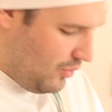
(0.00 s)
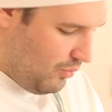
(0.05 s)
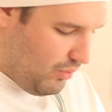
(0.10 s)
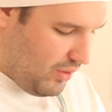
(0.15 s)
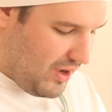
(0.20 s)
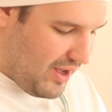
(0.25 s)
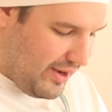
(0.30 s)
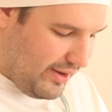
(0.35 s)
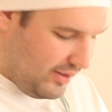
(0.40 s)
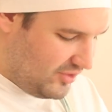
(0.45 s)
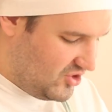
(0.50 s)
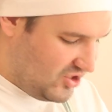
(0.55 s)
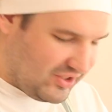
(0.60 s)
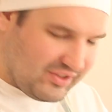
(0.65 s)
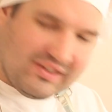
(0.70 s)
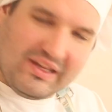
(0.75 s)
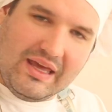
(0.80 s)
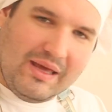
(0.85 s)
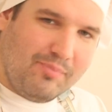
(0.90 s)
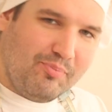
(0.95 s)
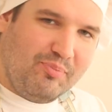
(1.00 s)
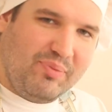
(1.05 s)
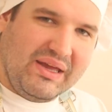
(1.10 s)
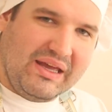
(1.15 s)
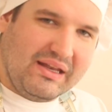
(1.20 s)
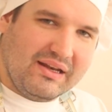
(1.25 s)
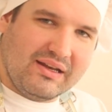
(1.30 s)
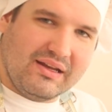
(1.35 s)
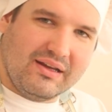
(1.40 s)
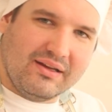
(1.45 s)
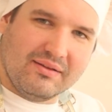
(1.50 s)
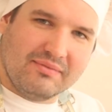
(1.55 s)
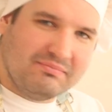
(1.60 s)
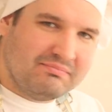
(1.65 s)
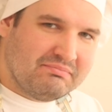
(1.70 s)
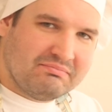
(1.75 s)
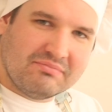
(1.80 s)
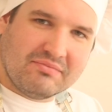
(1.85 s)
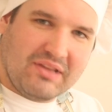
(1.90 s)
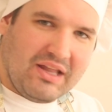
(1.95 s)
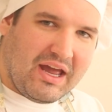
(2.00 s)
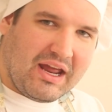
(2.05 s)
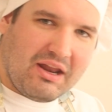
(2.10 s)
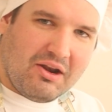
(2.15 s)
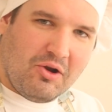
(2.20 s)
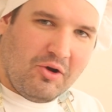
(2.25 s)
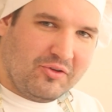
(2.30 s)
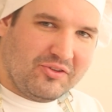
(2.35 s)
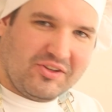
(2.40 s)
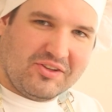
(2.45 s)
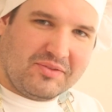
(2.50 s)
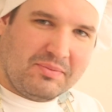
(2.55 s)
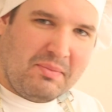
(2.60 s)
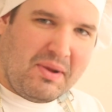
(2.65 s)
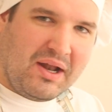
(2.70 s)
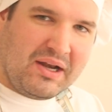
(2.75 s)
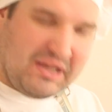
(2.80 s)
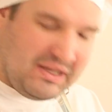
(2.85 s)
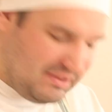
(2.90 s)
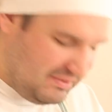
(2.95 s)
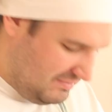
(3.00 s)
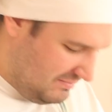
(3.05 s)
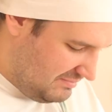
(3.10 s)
We're gonna just keep beating it like it owes us money.